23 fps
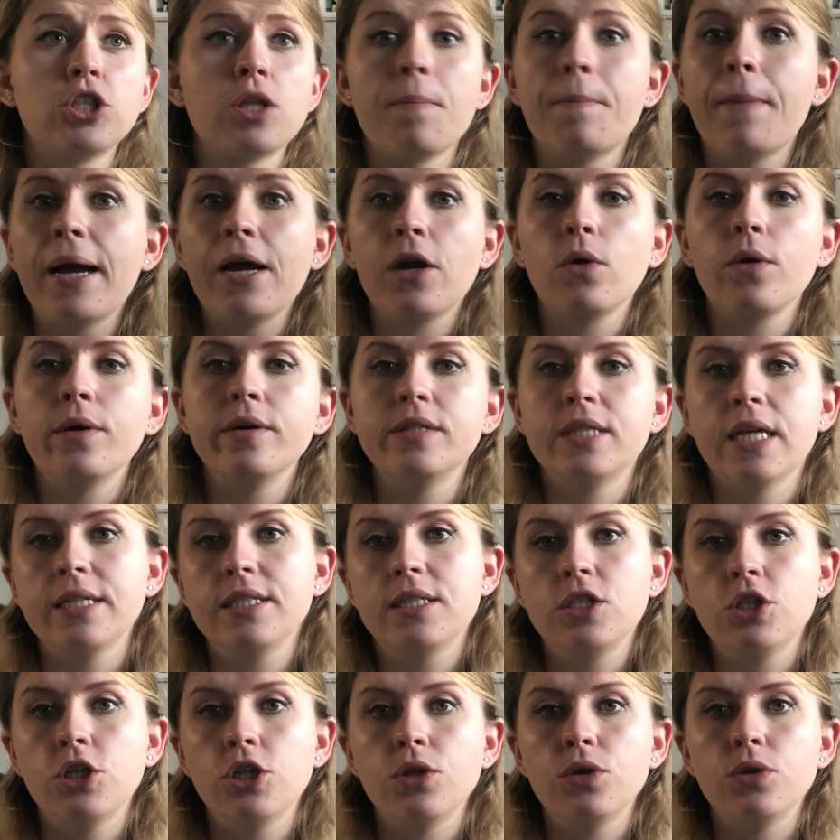Banquo
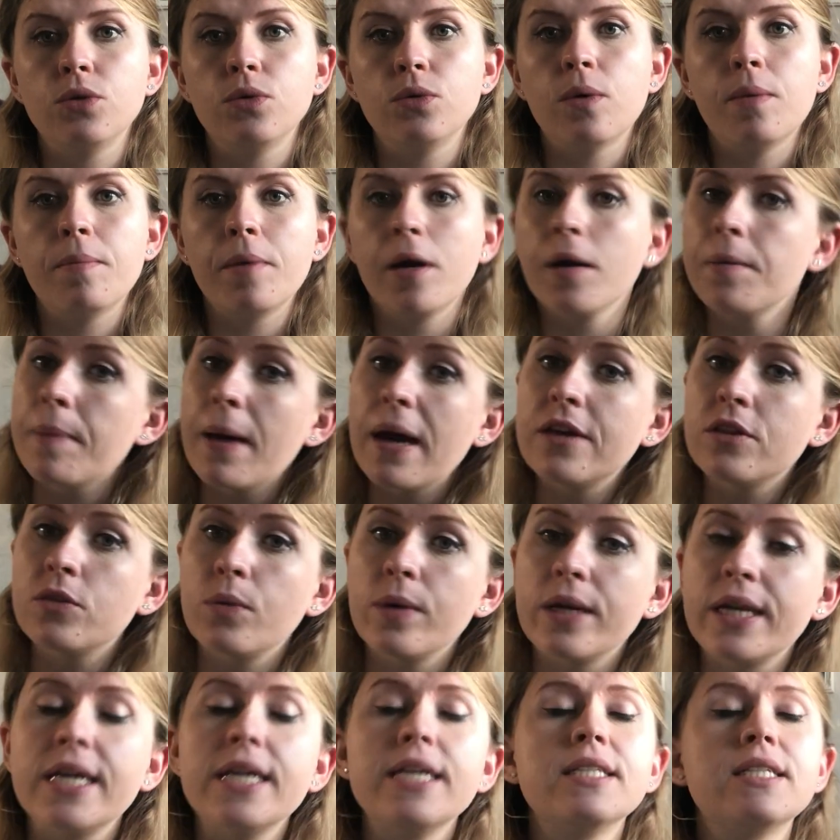says to Macbeth
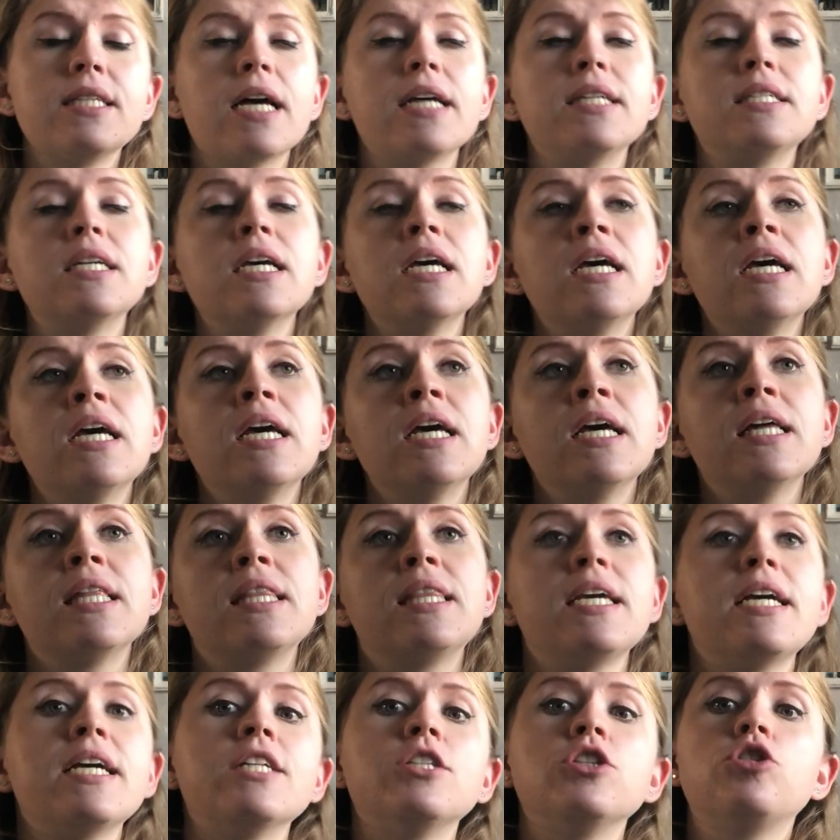when he says,
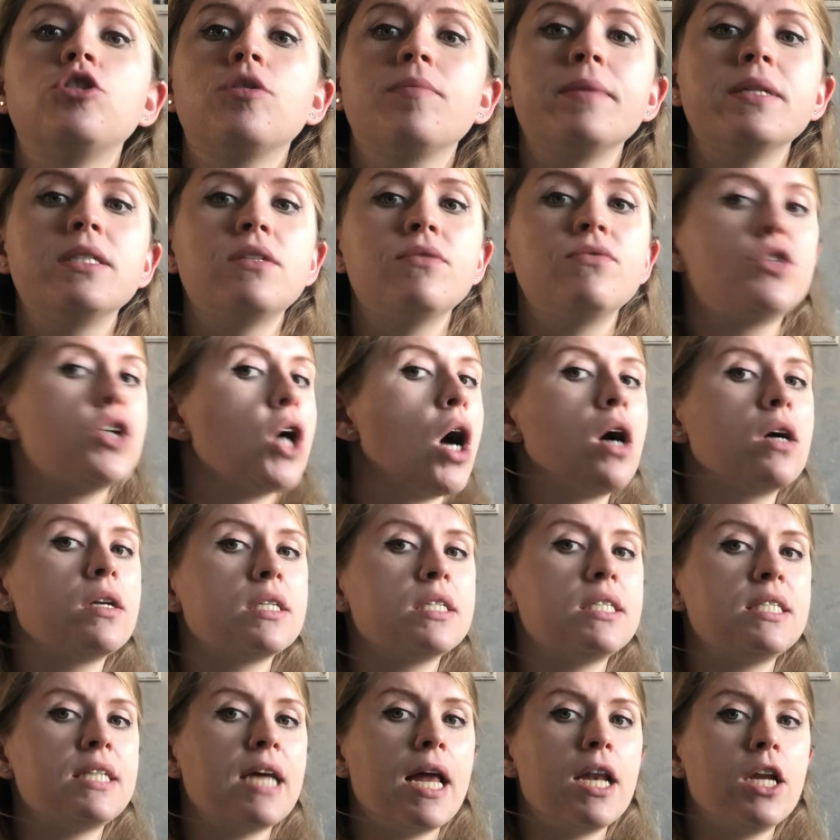"The instruments of
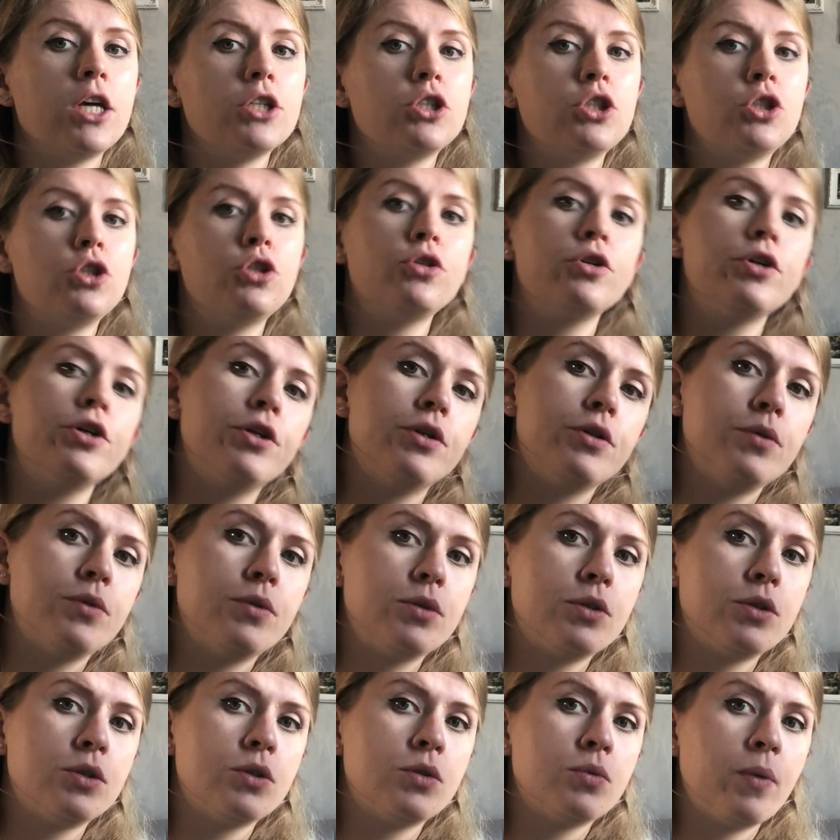darkness tell us
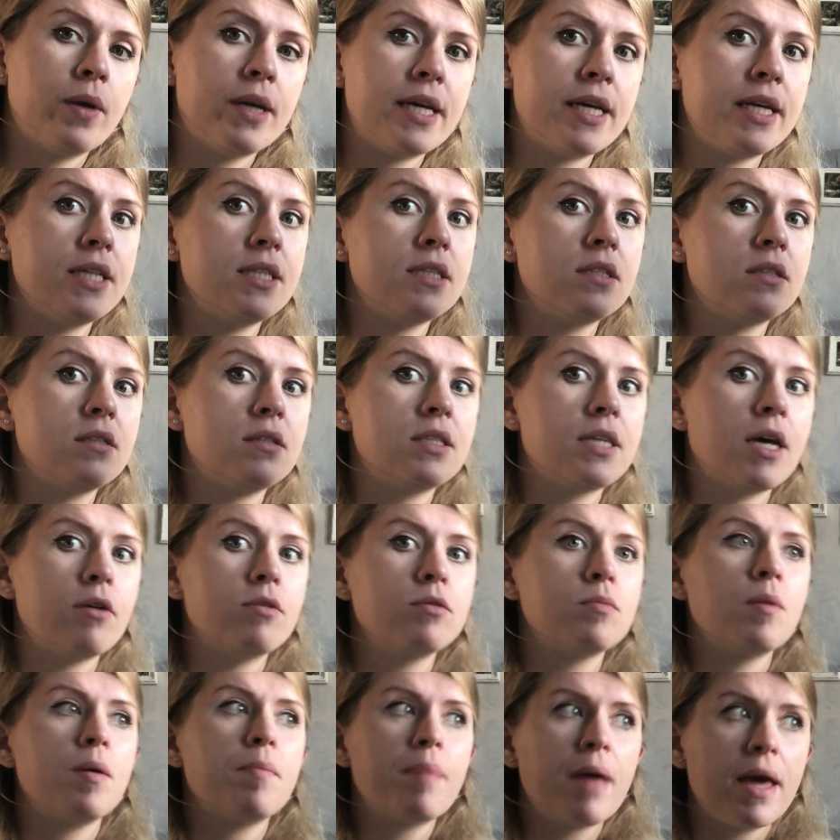truths," when he
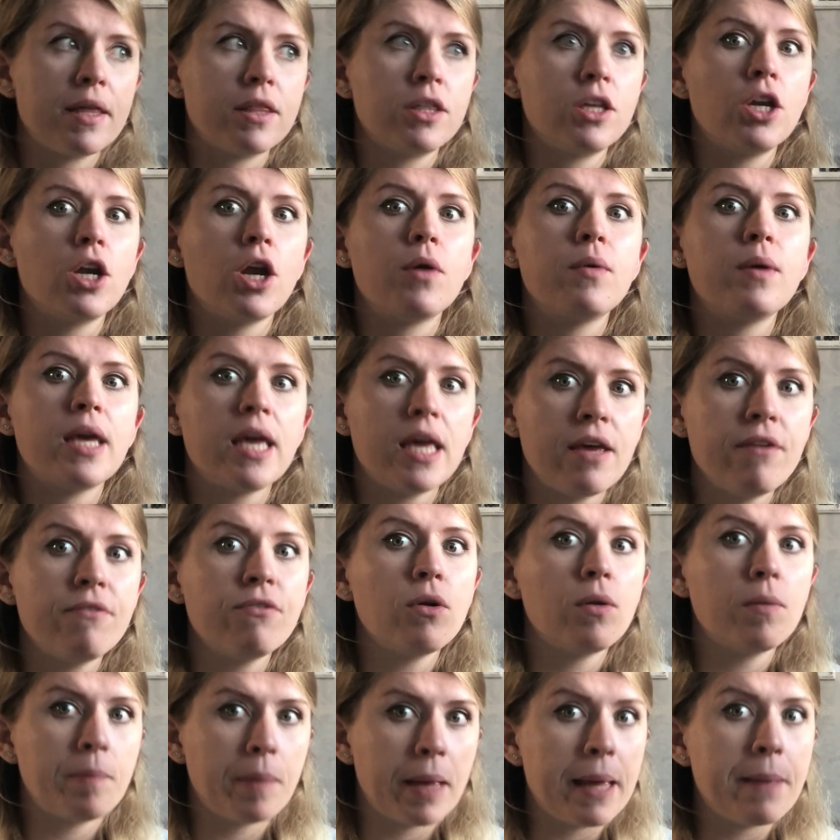tells Macbeth, you know,
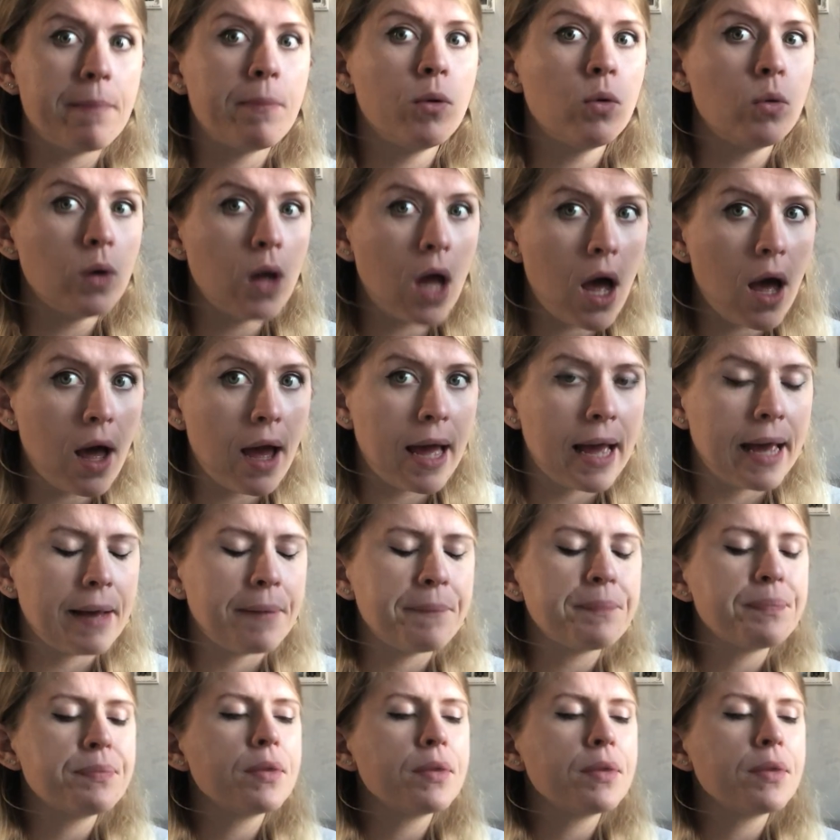evil people lie.